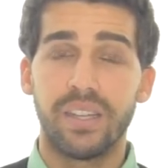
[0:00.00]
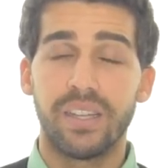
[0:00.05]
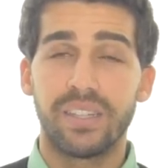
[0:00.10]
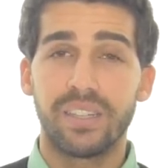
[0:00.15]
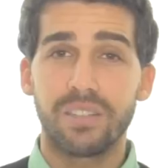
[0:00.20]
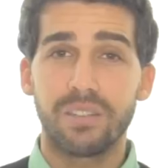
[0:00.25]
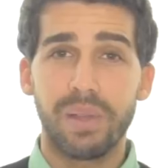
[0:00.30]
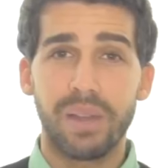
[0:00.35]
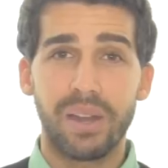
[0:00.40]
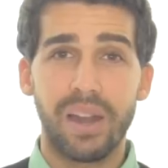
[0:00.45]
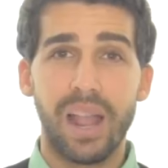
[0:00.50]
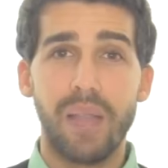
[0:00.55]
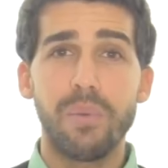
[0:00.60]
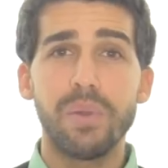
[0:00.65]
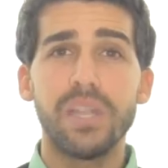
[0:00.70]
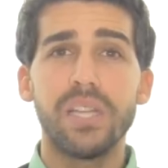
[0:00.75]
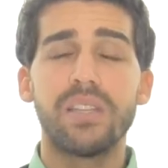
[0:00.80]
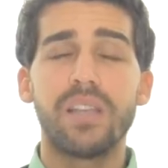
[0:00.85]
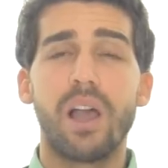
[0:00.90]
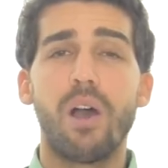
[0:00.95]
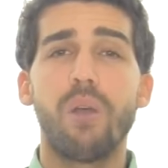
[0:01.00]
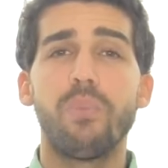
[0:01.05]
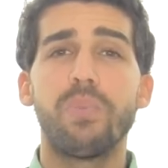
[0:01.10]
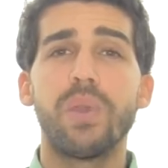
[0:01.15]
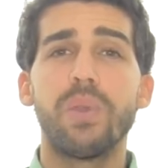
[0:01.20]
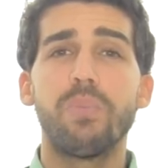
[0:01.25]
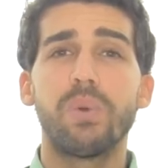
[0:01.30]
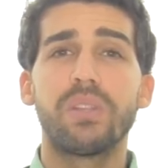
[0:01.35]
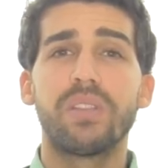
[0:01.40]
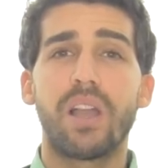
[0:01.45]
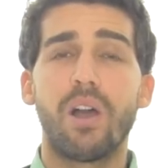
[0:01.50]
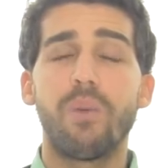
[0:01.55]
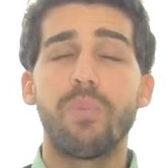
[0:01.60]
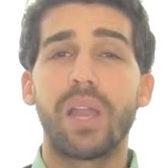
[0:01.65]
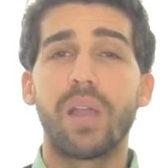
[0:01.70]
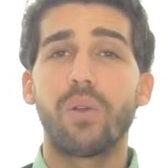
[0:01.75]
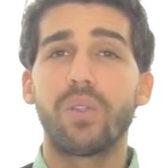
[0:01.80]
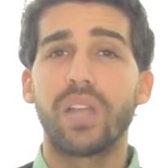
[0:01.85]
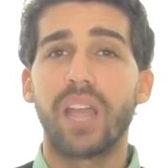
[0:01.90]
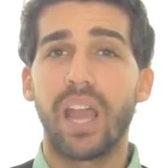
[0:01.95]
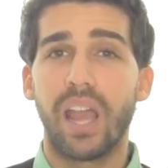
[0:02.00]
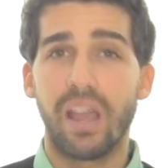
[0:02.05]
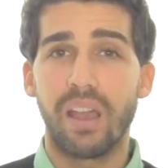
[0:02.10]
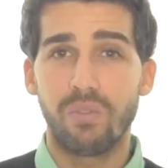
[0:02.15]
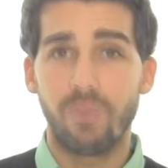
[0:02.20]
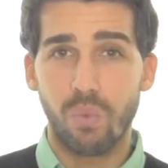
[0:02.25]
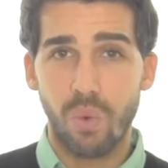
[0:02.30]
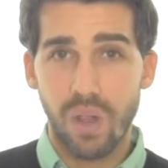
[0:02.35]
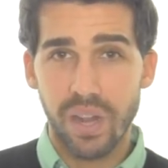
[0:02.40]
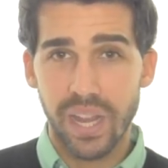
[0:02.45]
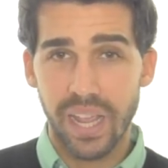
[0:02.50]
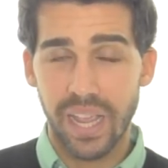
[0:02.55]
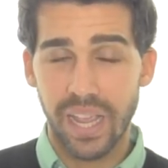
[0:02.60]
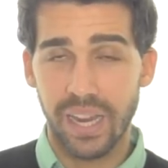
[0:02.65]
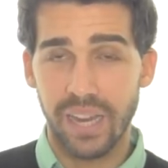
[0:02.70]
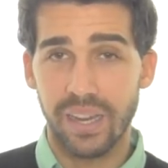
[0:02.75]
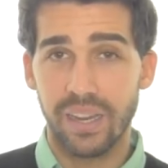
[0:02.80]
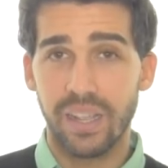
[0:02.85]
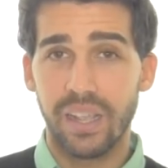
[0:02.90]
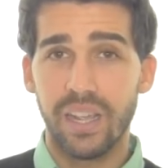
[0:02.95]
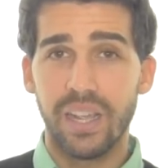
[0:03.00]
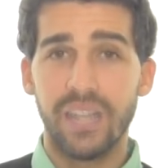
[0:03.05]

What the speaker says: Doesn't matter how many people tell me I only have one hand.